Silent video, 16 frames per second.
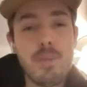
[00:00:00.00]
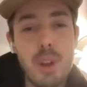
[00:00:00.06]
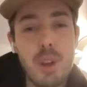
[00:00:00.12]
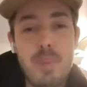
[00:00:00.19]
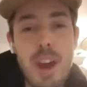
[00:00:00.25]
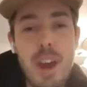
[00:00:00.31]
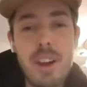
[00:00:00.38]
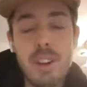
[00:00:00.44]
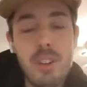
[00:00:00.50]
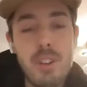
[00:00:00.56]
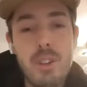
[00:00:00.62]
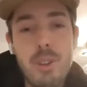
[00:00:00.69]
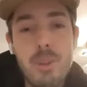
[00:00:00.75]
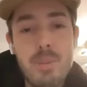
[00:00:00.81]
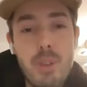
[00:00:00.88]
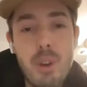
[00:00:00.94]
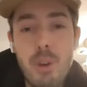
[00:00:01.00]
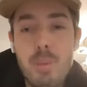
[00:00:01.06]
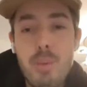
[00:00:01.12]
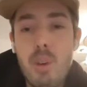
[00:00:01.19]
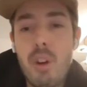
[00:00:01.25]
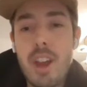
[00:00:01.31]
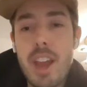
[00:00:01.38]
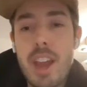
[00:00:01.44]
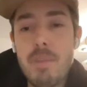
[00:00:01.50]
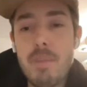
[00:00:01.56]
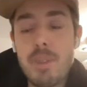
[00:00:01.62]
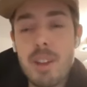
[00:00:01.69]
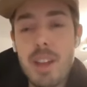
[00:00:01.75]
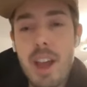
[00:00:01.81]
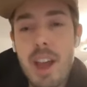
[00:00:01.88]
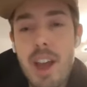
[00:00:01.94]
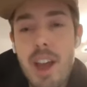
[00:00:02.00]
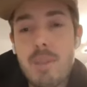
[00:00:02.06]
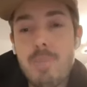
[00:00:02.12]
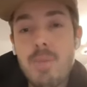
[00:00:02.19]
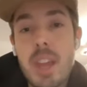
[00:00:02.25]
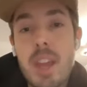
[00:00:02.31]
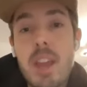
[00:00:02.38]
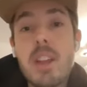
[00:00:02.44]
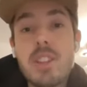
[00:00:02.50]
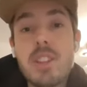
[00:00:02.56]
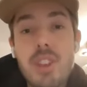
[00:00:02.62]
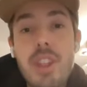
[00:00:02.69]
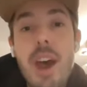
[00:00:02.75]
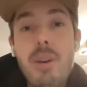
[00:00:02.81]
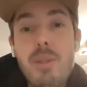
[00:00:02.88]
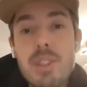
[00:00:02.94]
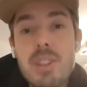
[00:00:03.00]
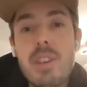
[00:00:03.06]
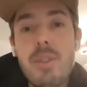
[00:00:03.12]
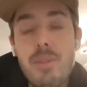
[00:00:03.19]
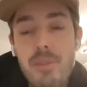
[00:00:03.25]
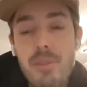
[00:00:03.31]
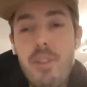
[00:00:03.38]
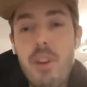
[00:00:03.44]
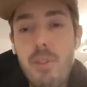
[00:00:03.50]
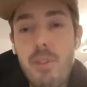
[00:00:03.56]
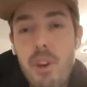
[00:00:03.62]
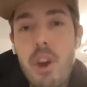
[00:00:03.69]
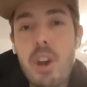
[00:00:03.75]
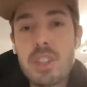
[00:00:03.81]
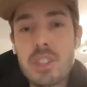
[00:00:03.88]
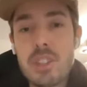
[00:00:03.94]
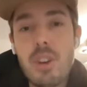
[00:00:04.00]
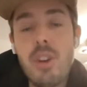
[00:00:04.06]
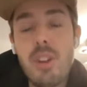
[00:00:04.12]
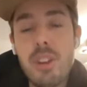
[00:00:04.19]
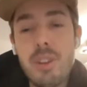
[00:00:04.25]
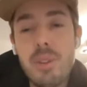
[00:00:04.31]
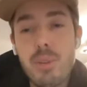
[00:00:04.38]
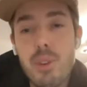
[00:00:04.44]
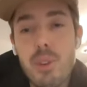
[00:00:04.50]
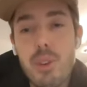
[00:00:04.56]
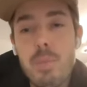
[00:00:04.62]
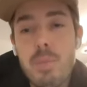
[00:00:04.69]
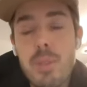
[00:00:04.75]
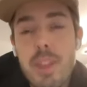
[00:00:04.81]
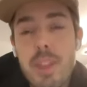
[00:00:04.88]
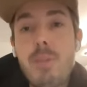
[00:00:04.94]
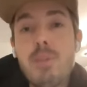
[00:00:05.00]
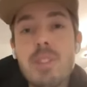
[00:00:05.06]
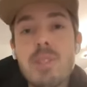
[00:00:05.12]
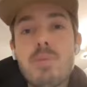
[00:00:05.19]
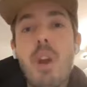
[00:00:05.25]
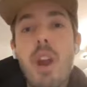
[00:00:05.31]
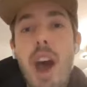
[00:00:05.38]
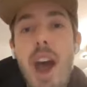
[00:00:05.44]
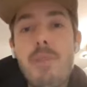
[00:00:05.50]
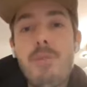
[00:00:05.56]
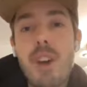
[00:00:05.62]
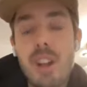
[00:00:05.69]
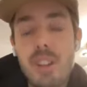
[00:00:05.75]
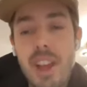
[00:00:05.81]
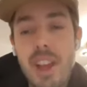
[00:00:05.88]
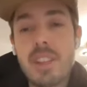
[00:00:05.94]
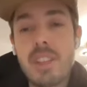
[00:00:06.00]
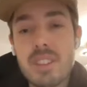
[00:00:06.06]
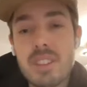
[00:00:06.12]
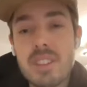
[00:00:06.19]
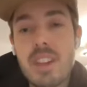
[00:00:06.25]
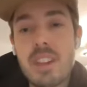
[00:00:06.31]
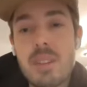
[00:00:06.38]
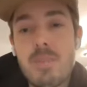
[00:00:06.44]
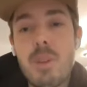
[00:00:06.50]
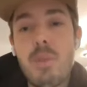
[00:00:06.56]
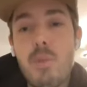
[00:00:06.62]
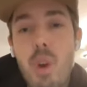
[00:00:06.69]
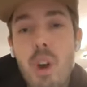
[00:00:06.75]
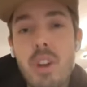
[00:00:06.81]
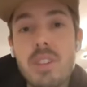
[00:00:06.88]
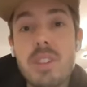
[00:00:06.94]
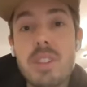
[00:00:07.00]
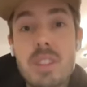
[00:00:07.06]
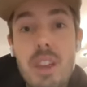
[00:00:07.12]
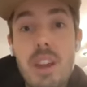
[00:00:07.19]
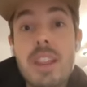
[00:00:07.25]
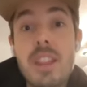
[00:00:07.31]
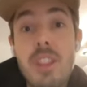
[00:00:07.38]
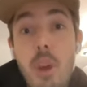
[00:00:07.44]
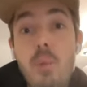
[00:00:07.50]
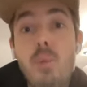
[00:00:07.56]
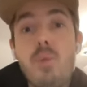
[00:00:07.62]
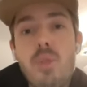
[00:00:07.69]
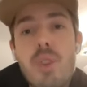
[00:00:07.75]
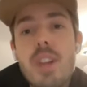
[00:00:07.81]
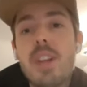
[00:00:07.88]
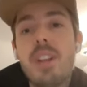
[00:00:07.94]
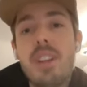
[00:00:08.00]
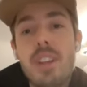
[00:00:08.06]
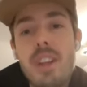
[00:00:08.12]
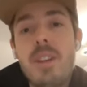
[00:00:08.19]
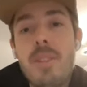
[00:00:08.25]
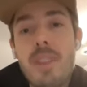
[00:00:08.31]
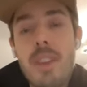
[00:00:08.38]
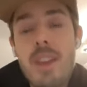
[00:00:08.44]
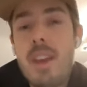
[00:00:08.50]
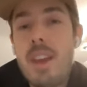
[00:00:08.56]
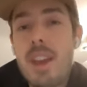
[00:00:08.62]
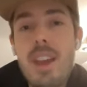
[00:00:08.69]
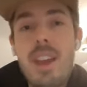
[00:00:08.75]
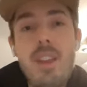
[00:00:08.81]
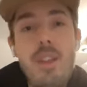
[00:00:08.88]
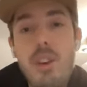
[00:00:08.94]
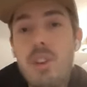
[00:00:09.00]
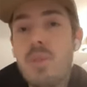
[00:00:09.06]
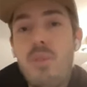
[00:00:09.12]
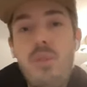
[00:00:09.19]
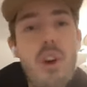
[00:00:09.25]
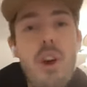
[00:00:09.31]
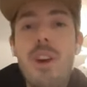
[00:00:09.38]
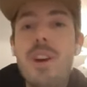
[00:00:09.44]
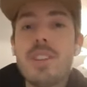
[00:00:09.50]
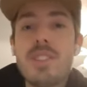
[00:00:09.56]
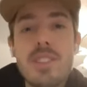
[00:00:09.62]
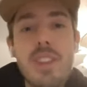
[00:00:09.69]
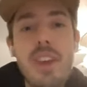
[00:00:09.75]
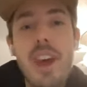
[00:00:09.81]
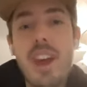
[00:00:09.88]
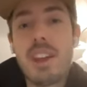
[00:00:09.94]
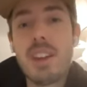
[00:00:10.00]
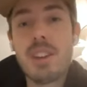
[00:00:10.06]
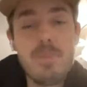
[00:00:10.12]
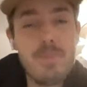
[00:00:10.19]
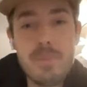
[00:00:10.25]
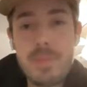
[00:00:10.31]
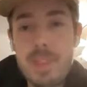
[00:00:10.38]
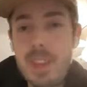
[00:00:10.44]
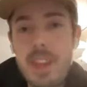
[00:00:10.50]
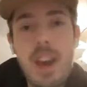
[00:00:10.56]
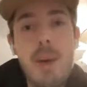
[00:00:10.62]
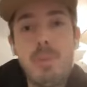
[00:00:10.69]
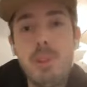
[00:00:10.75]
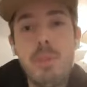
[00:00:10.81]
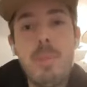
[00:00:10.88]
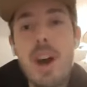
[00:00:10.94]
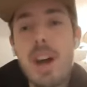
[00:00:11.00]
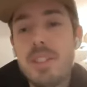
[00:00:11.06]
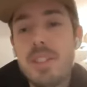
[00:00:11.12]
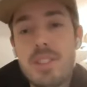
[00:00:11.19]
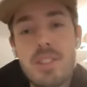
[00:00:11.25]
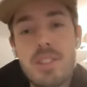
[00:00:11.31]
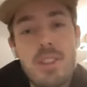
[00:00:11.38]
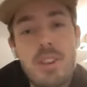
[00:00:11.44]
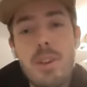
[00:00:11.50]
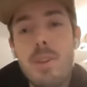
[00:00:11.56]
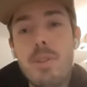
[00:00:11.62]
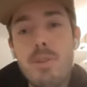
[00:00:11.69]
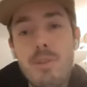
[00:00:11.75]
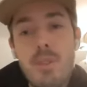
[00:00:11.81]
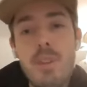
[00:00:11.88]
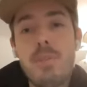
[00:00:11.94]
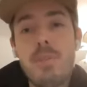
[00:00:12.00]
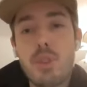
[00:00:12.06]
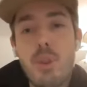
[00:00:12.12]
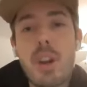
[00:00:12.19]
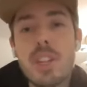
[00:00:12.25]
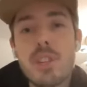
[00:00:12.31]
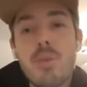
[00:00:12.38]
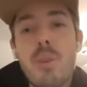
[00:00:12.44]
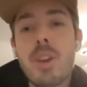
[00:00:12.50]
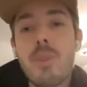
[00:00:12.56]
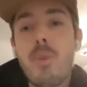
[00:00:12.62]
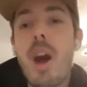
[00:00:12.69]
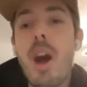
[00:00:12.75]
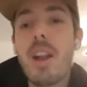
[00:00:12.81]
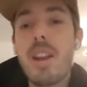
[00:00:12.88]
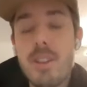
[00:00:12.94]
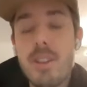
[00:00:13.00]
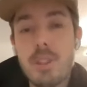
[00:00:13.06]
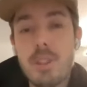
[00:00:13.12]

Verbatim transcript: CryptoPunk or or Bored Ape. Um, so that was the first early group. That was what I felt like the sentiment was in the really in those first like couple of months of, of twenty twenty-one.